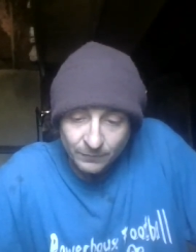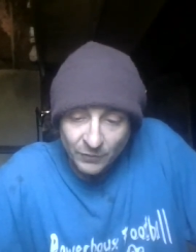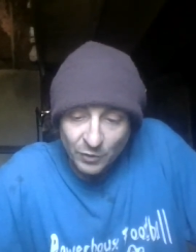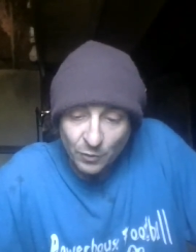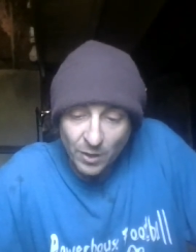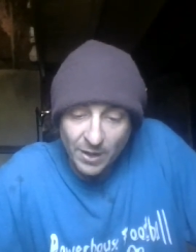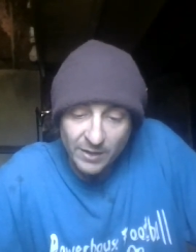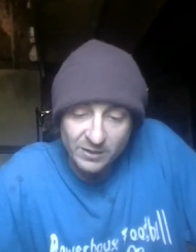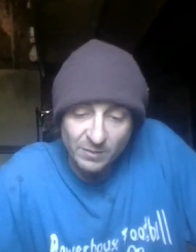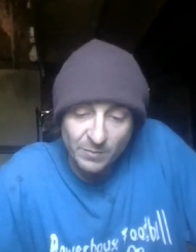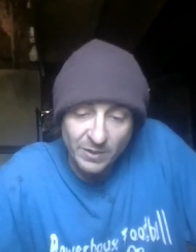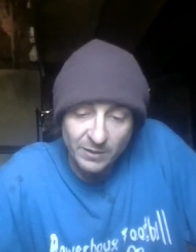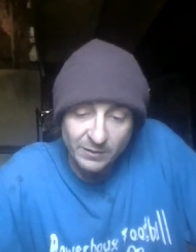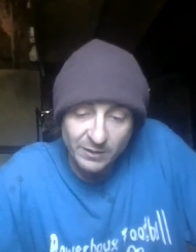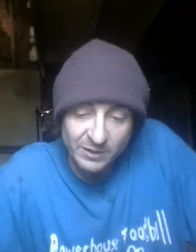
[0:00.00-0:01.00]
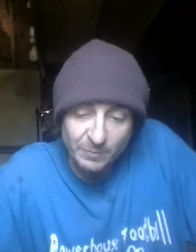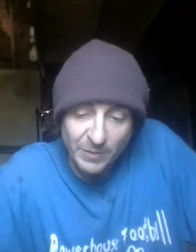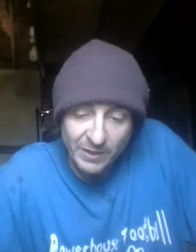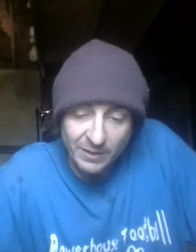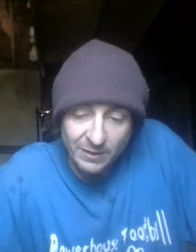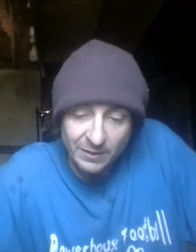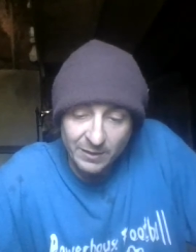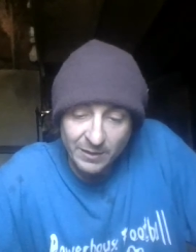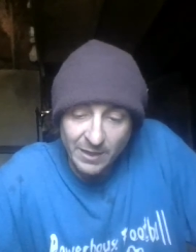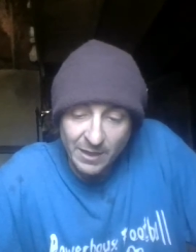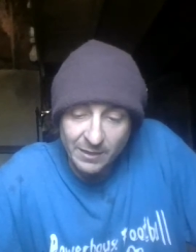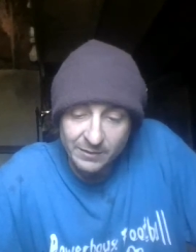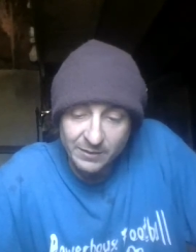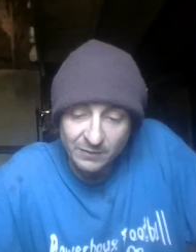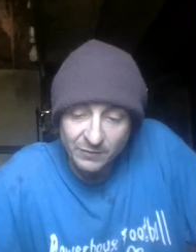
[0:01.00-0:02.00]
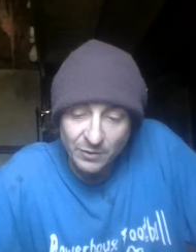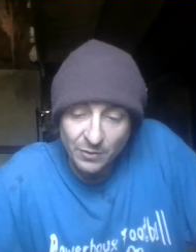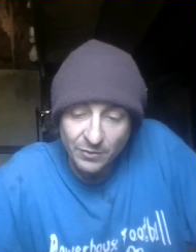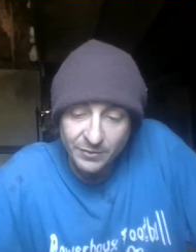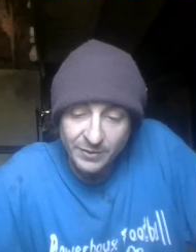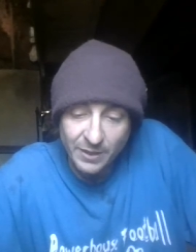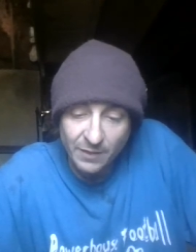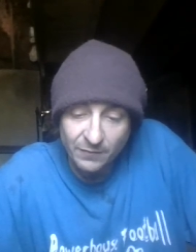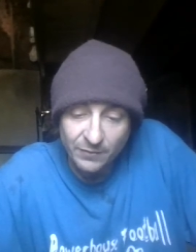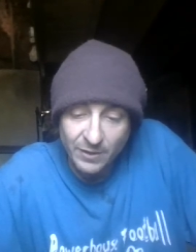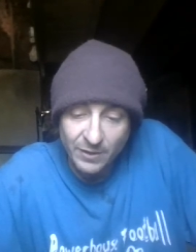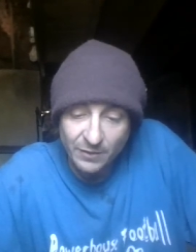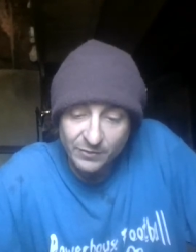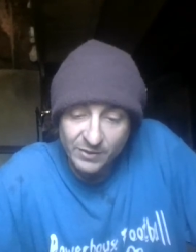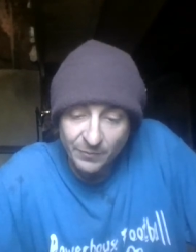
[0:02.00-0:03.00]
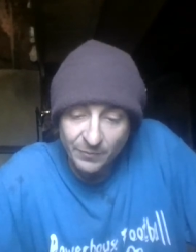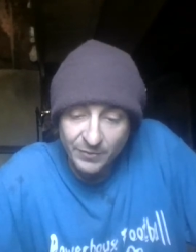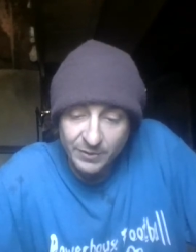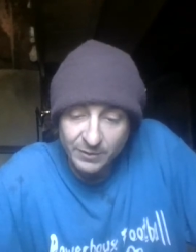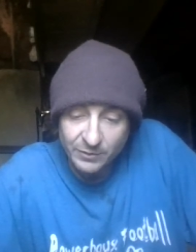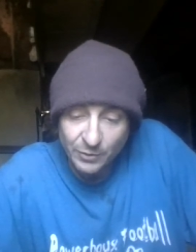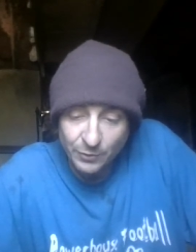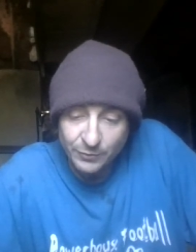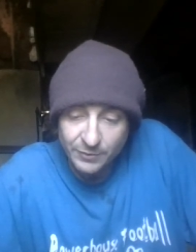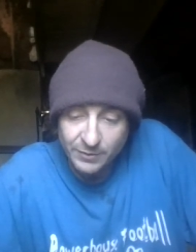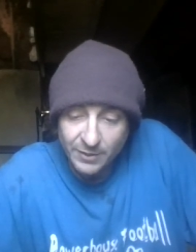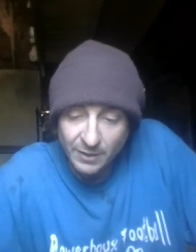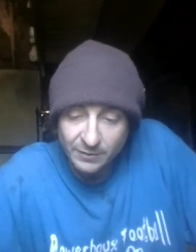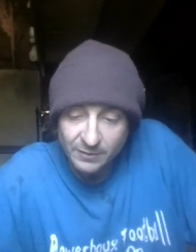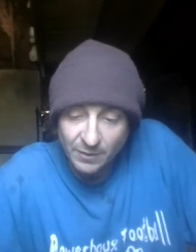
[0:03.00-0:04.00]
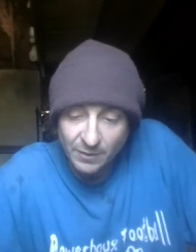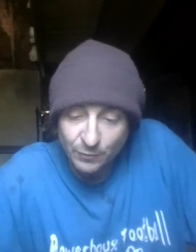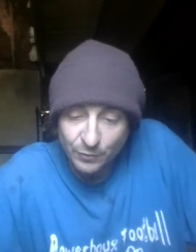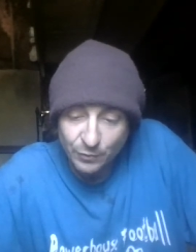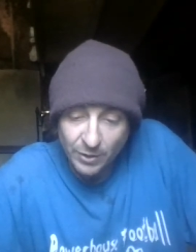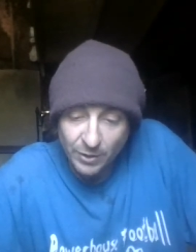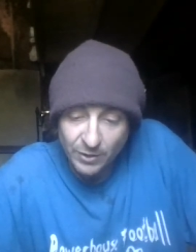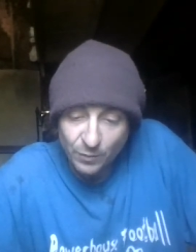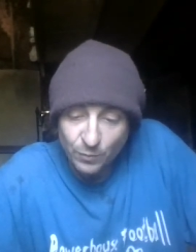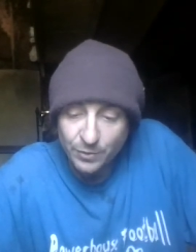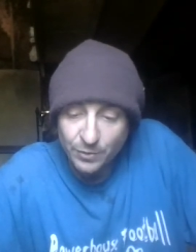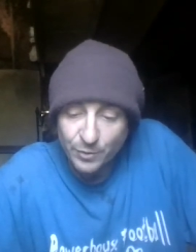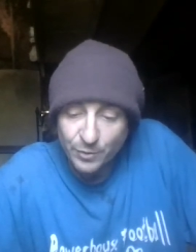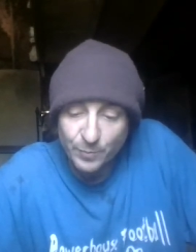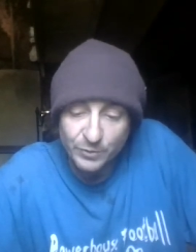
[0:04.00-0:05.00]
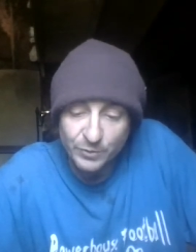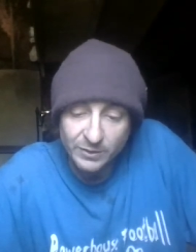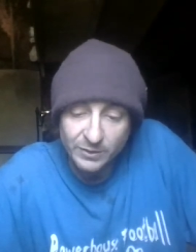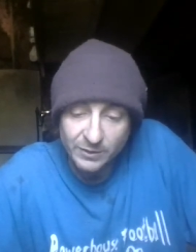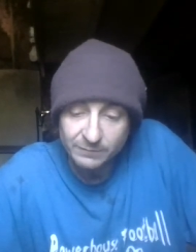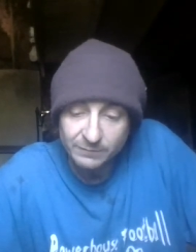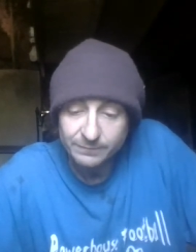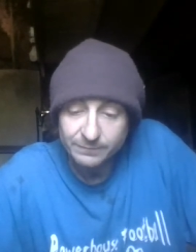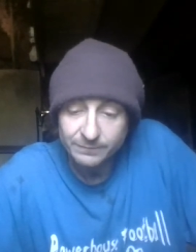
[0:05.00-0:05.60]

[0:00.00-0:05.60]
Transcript: Urias admitted to spanking Canales even on the day of her death, something he told detectives I regret it 100%.